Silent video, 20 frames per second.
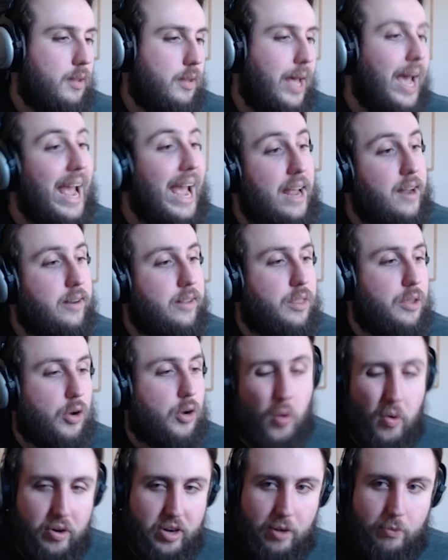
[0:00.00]
And the
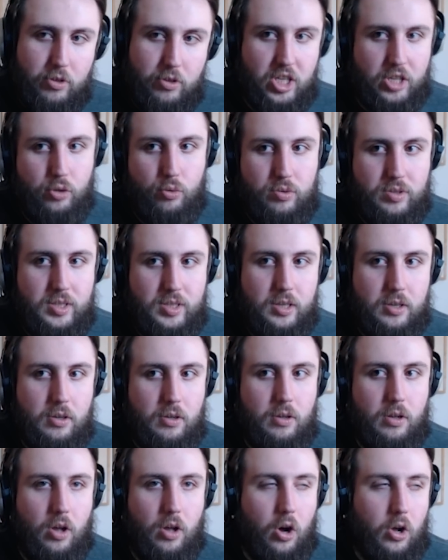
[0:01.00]
cryo damage that you
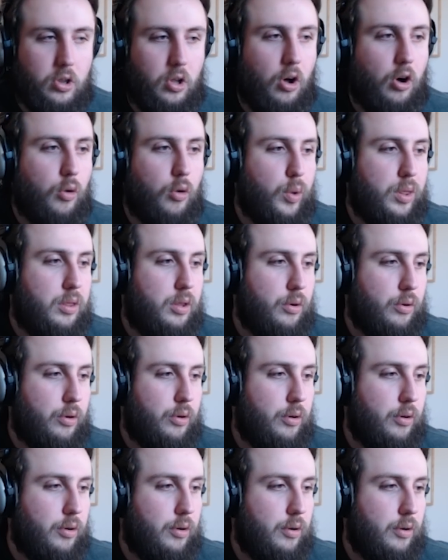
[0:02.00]
deal along with
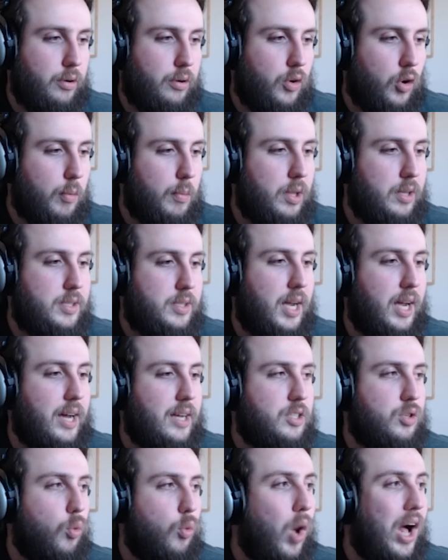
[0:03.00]
your normal
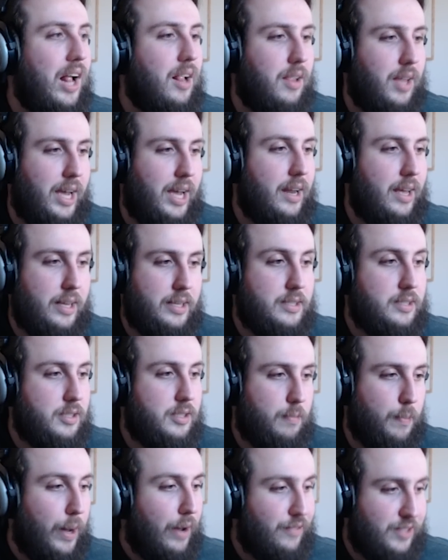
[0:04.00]
attacks while in his
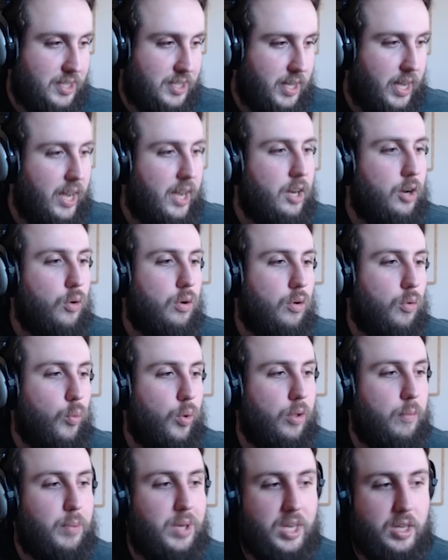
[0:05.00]
buffed state
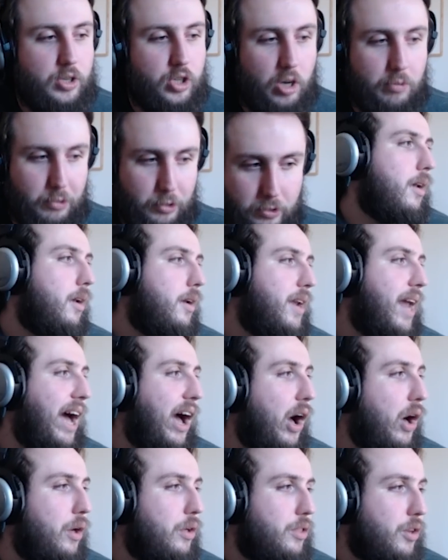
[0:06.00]
will be doubled.
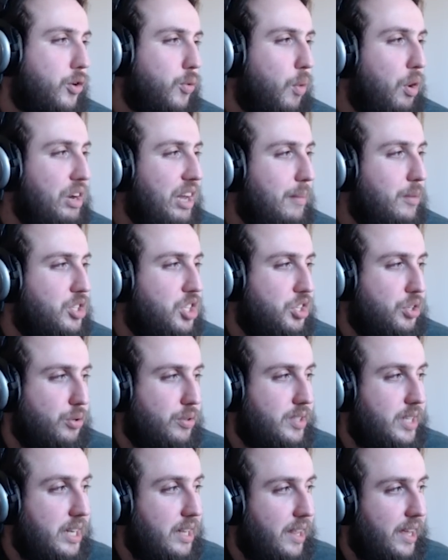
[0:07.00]
Now, the cryo damage that you're
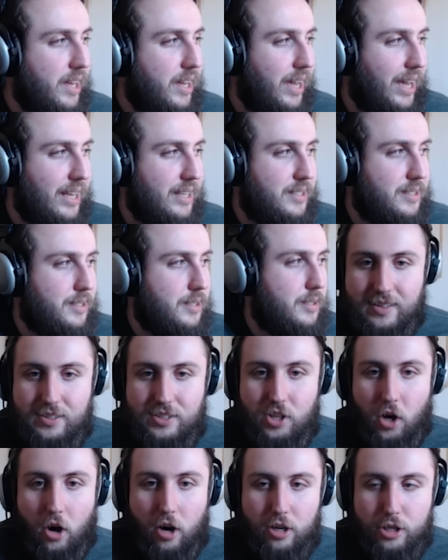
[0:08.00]
dealing is
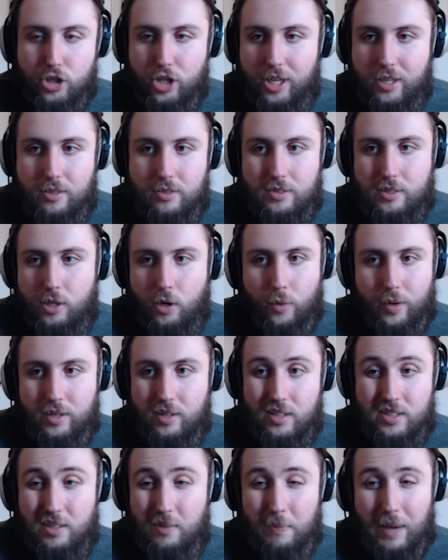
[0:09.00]
dog shit, so it
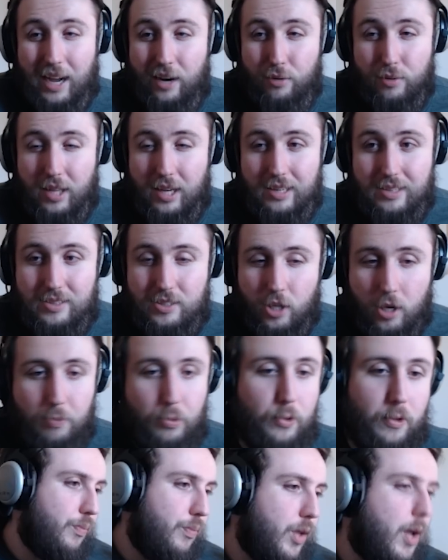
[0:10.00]
doesn't matter that it's
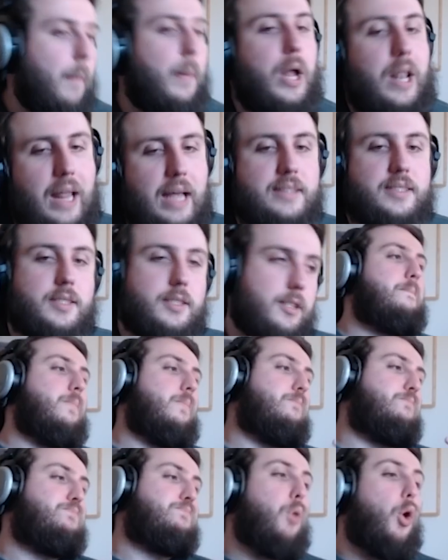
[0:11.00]
doubled. But let's
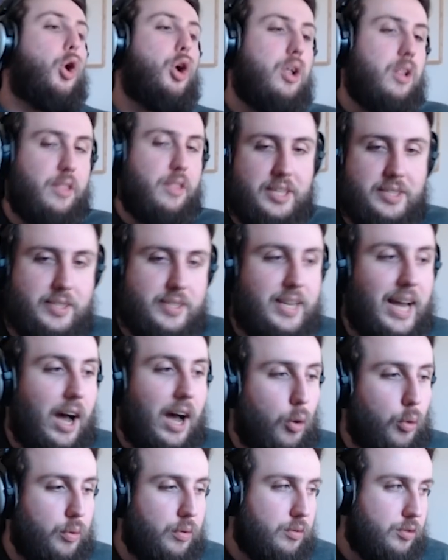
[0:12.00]
boil this
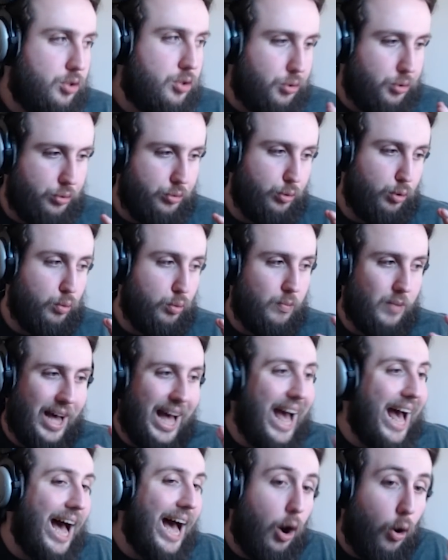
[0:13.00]
down to
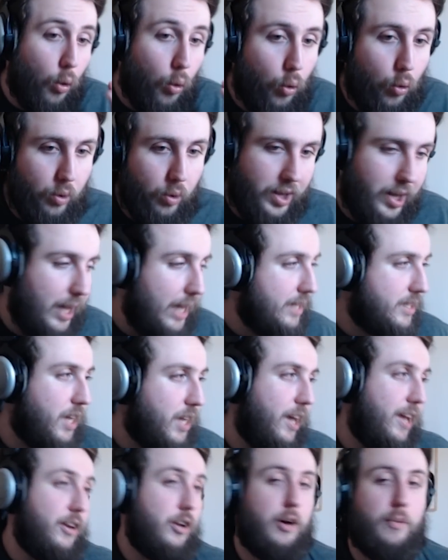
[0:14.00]
how he's going
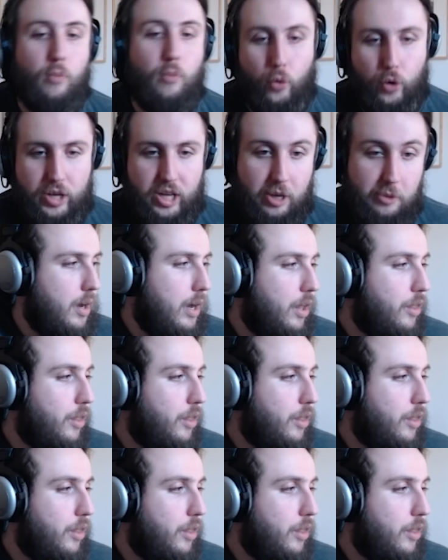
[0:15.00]
to end up working.